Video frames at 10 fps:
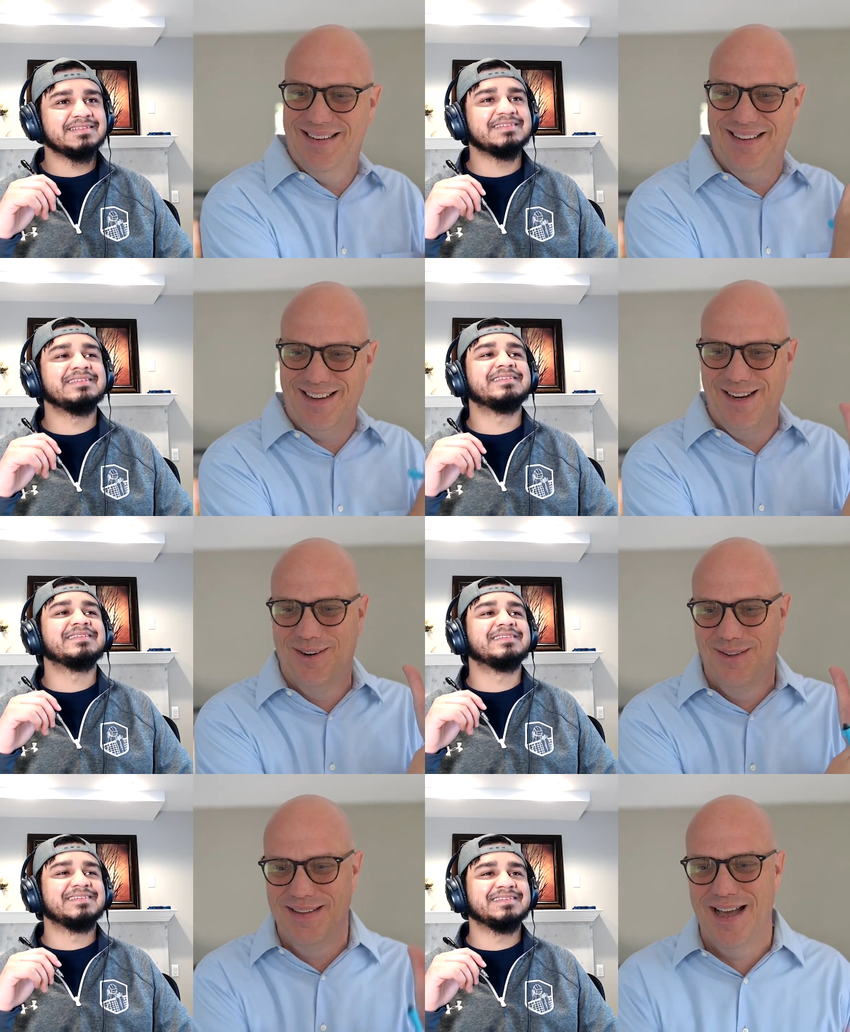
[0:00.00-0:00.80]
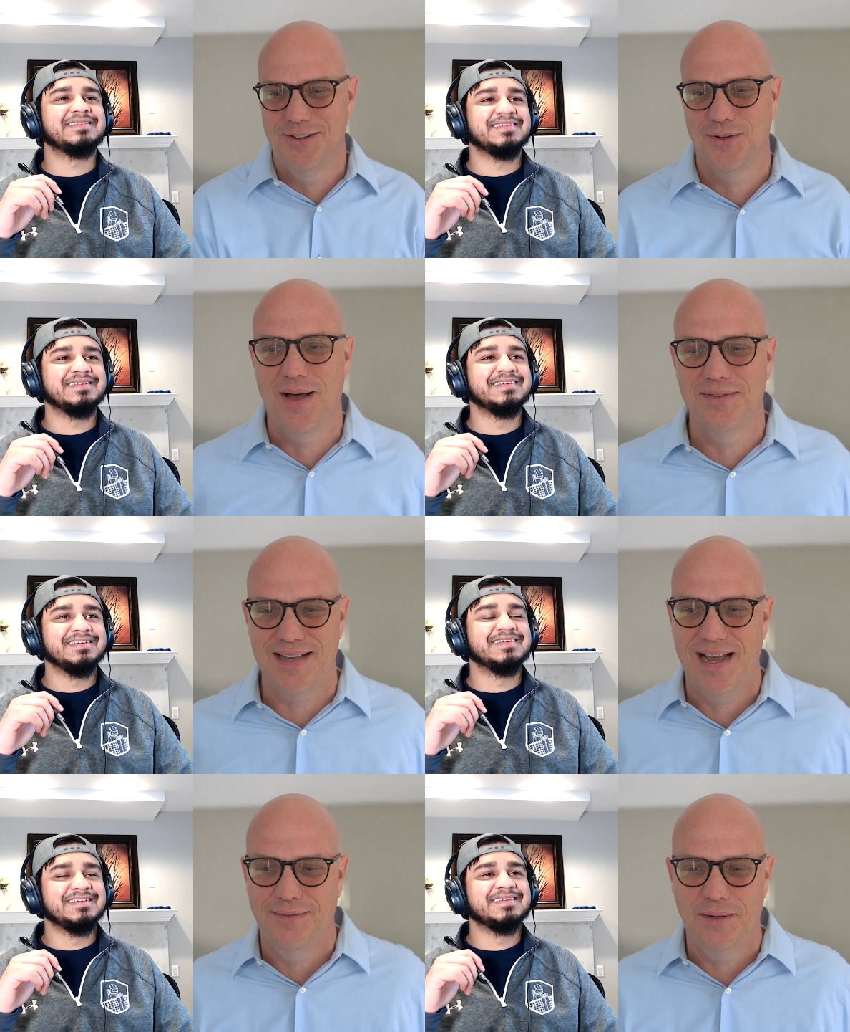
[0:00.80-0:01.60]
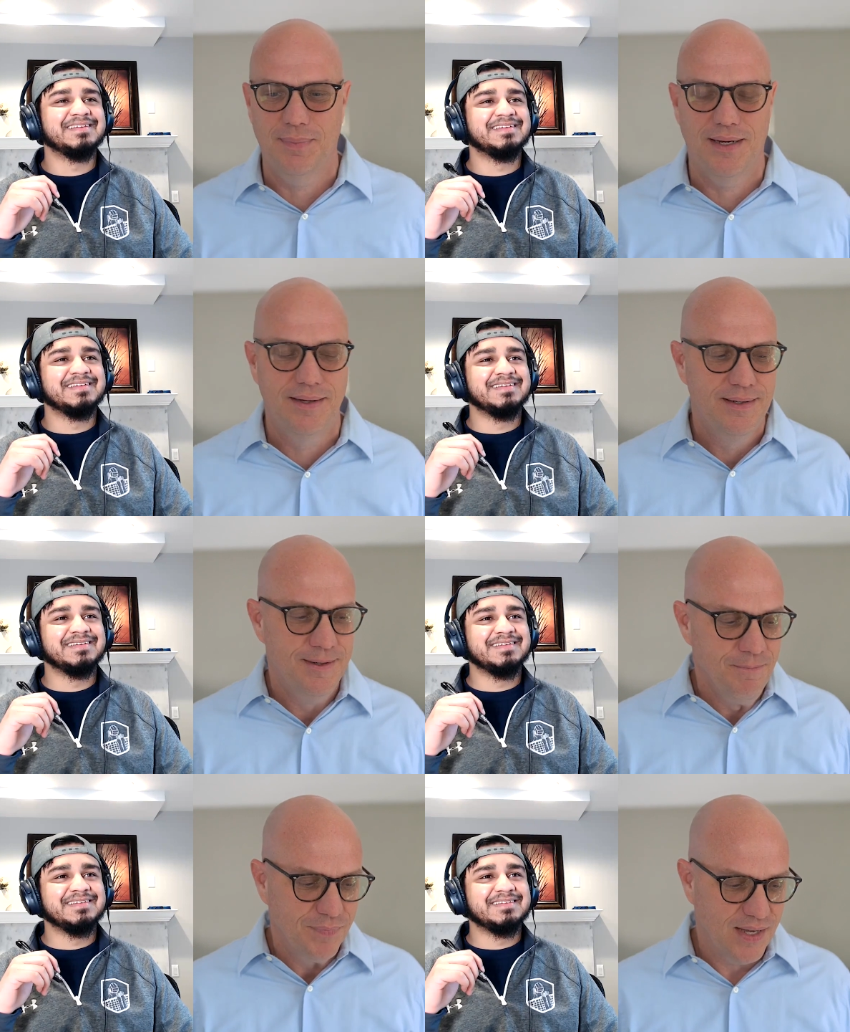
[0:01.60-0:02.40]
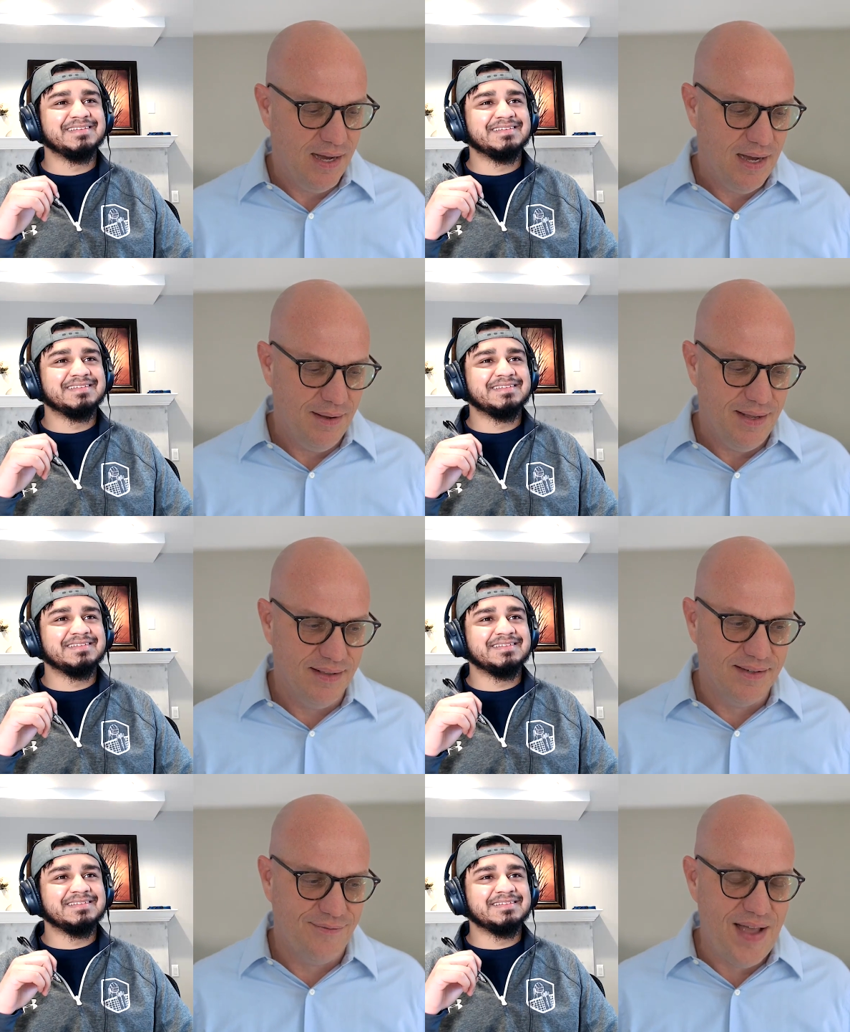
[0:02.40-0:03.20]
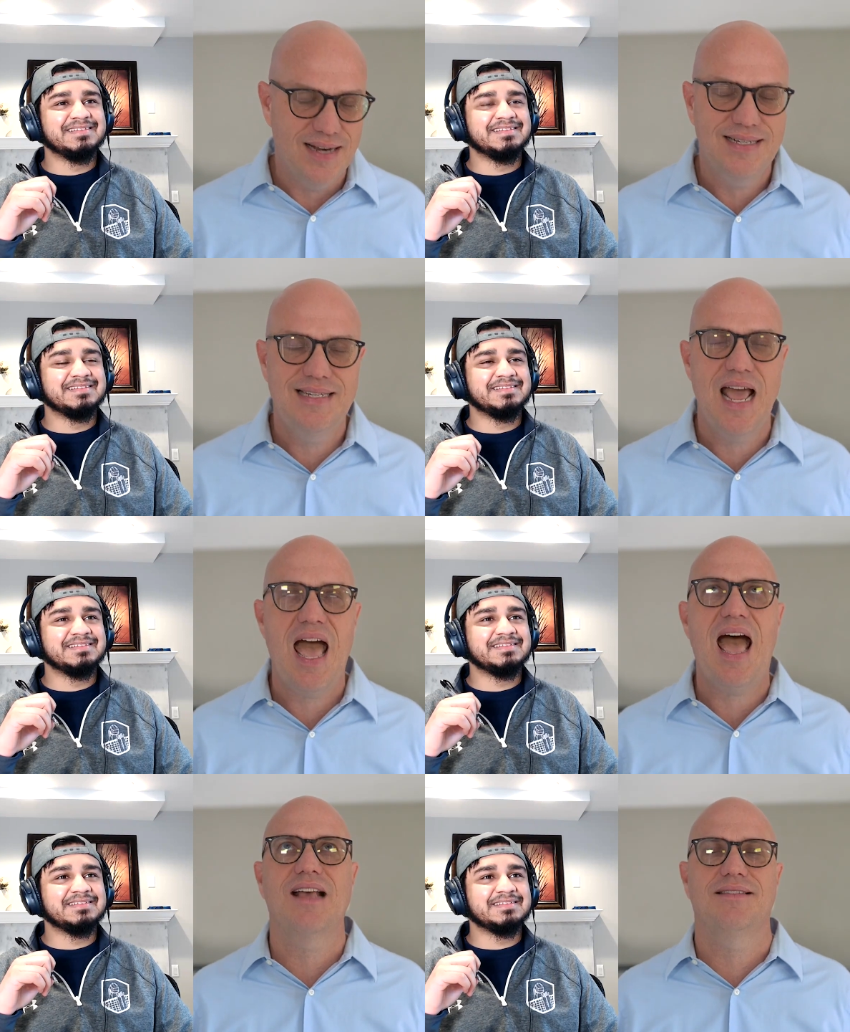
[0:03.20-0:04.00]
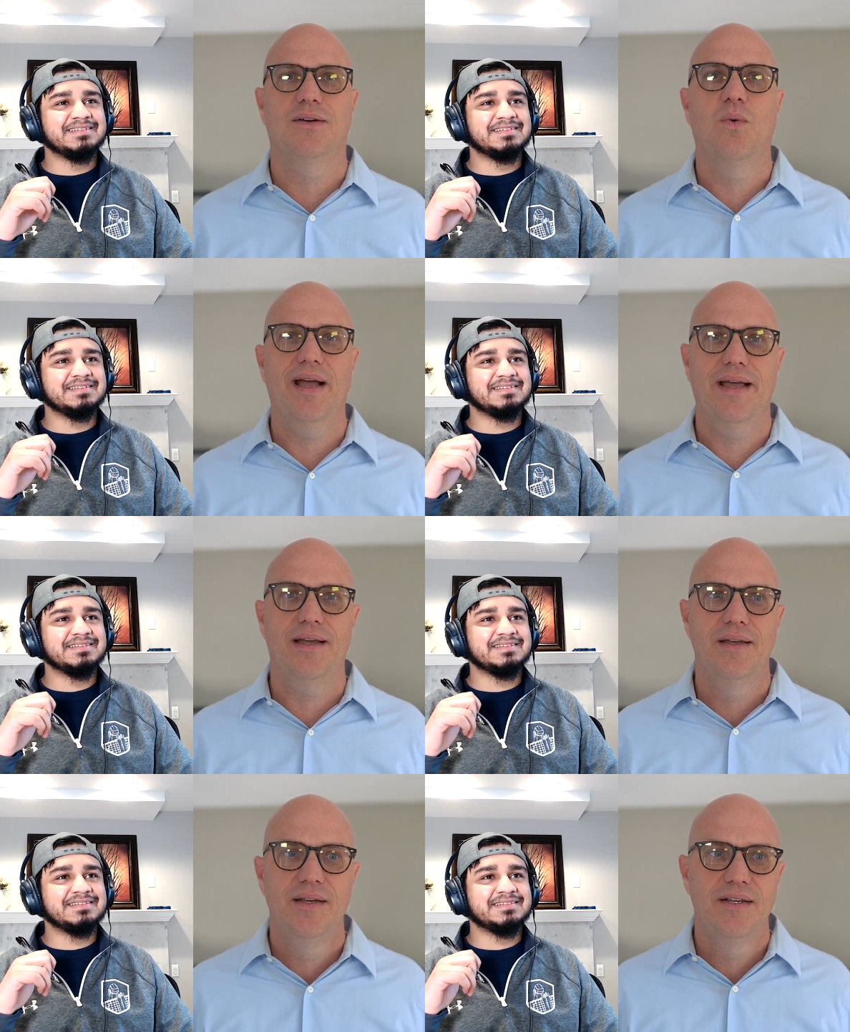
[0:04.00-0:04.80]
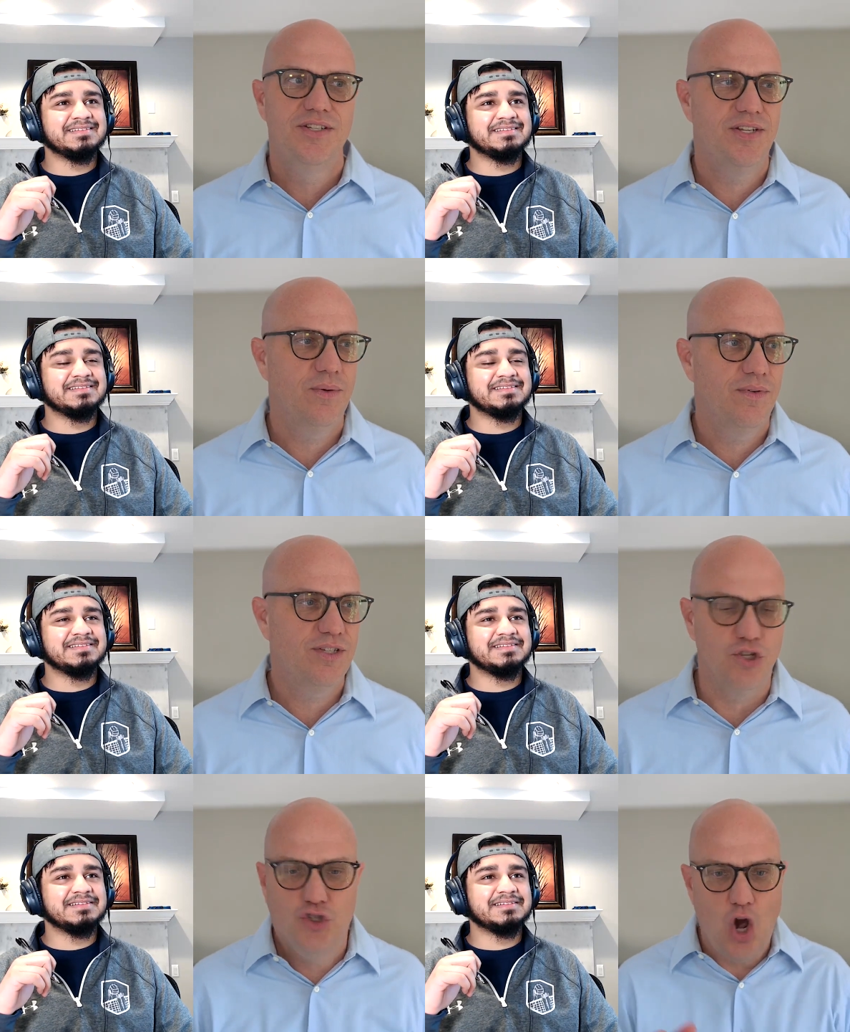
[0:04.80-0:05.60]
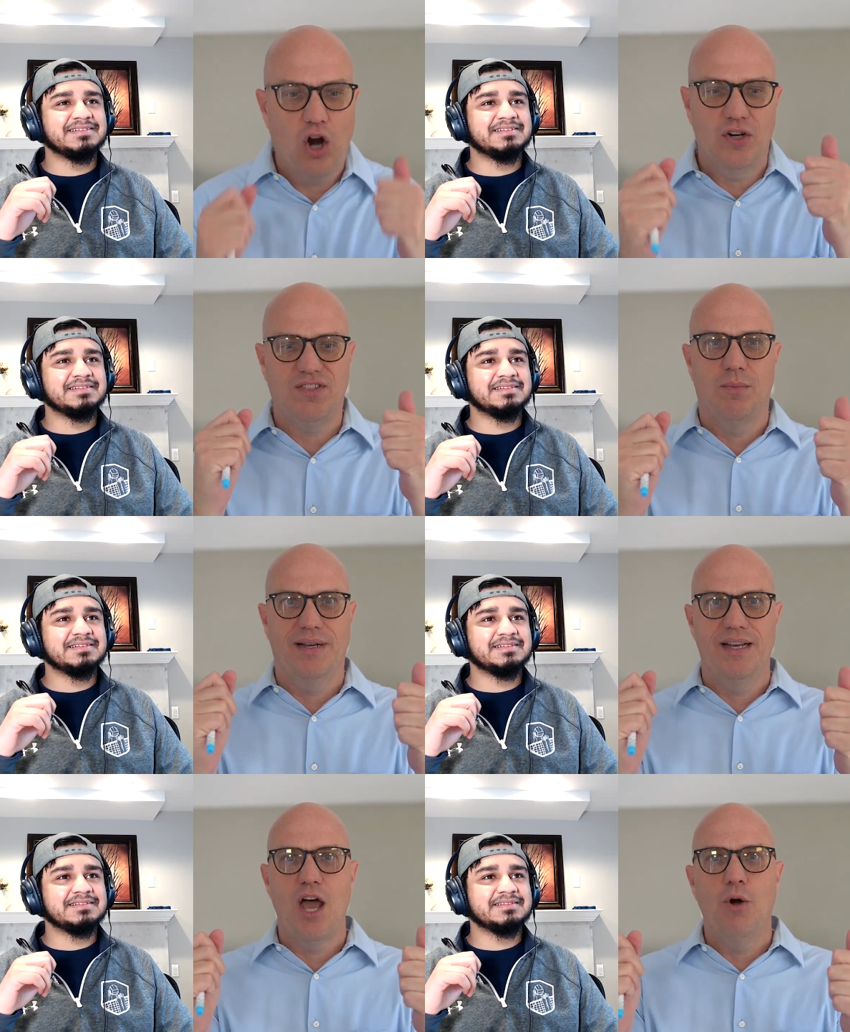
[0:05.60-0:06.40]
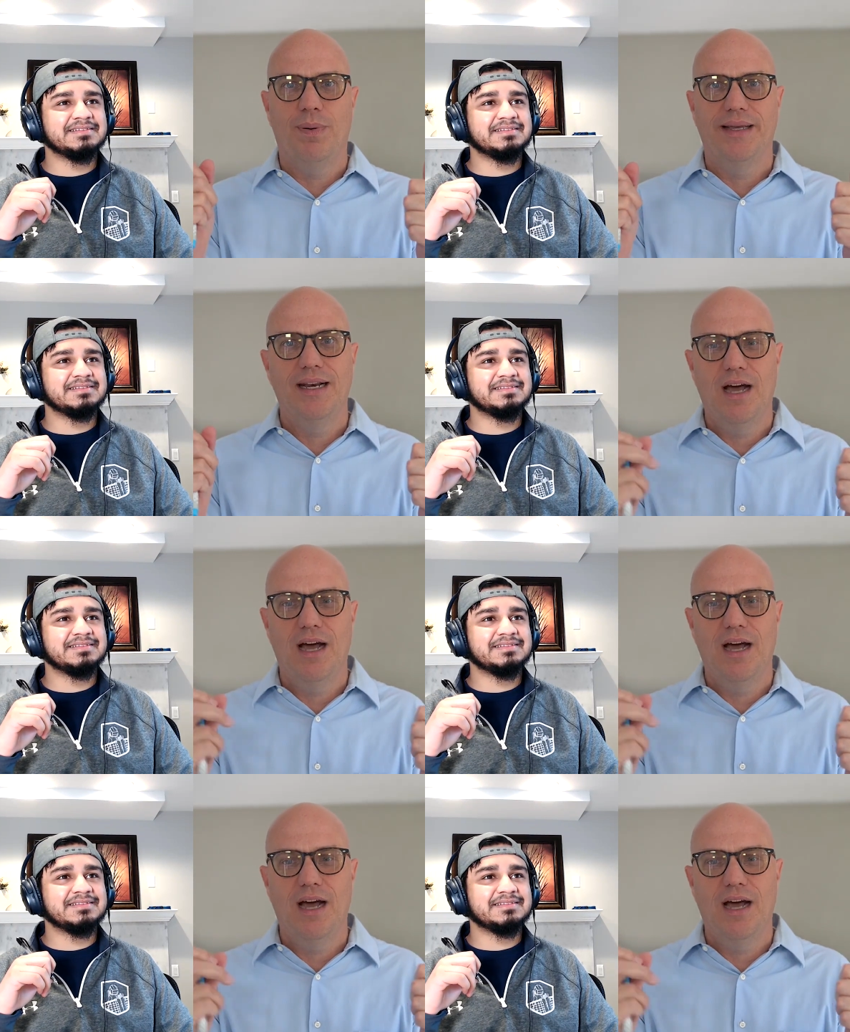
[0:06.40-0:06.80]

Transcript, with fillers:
Speaker 1: mm-hmm. you know, on the actual outside of it. But, uh, it's a fantastic way to, to jar someone into opening it